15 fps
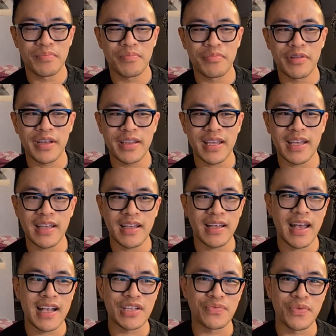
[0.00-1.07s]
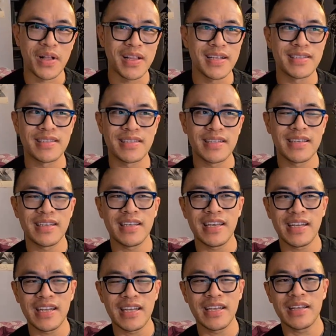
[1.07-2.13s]
breathing as well as
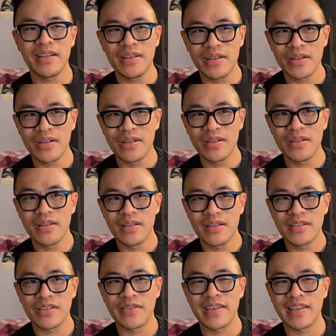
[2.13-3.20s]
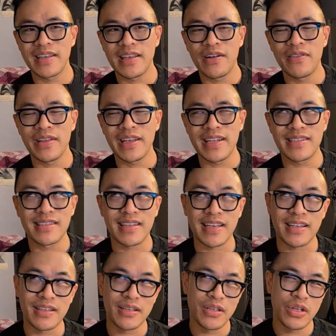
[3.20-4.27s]
eating. So he only eats
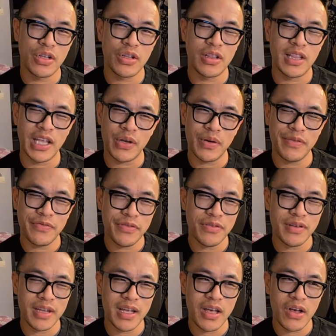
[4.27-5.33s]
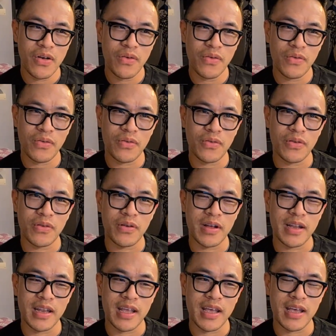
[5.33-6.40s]
like liquid food now,
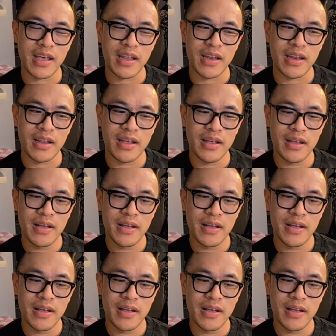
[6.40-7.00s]
and then